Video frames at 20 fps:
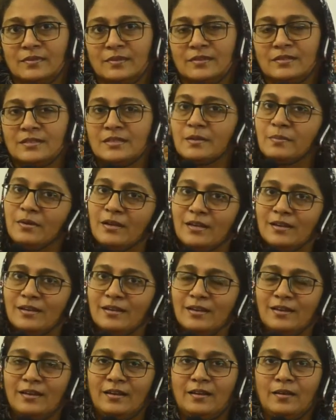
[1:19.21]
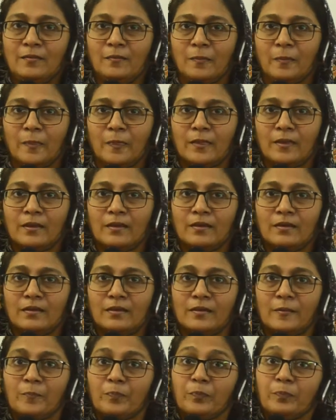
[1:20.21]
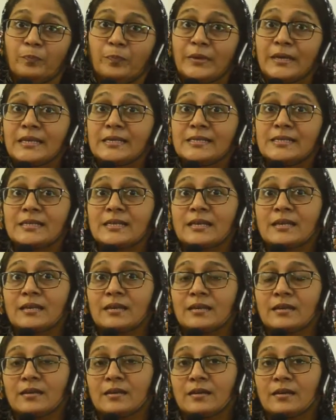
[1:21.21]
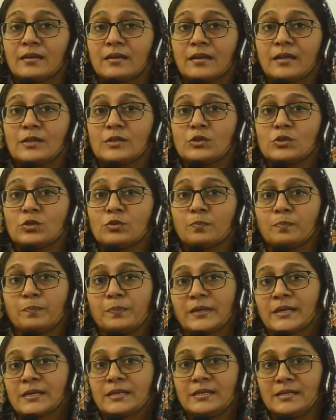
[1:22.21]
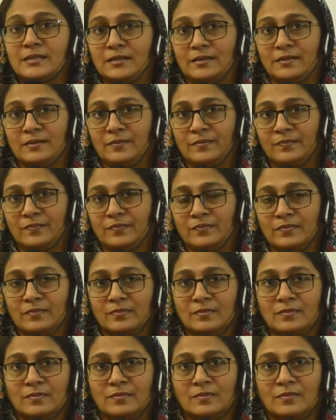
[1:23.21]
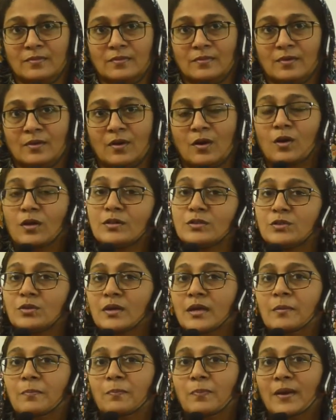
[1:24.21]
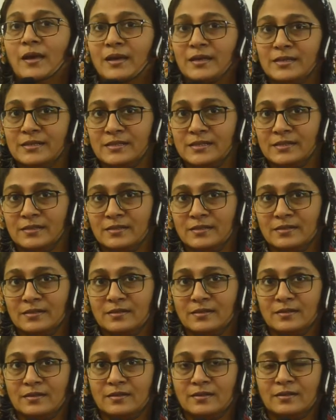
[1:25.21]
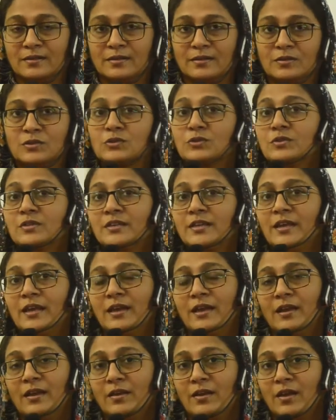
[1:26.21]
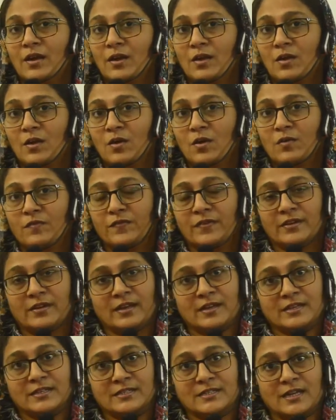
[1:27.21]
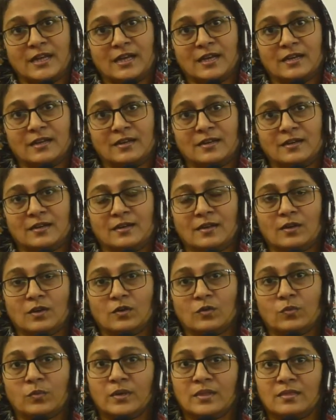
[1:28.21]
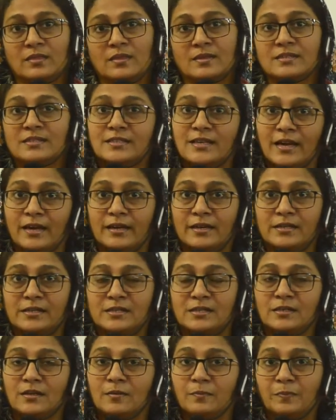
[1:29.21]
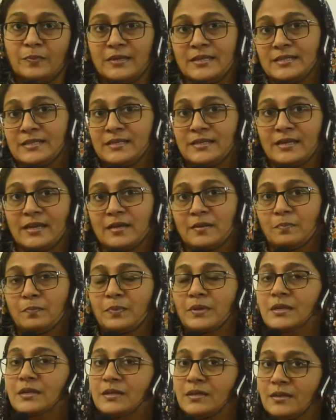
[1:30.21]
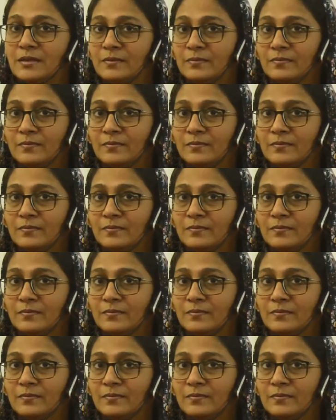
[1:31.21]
Similarly, PC into PD also applies to the area of a rectangle with the sides PC and PD.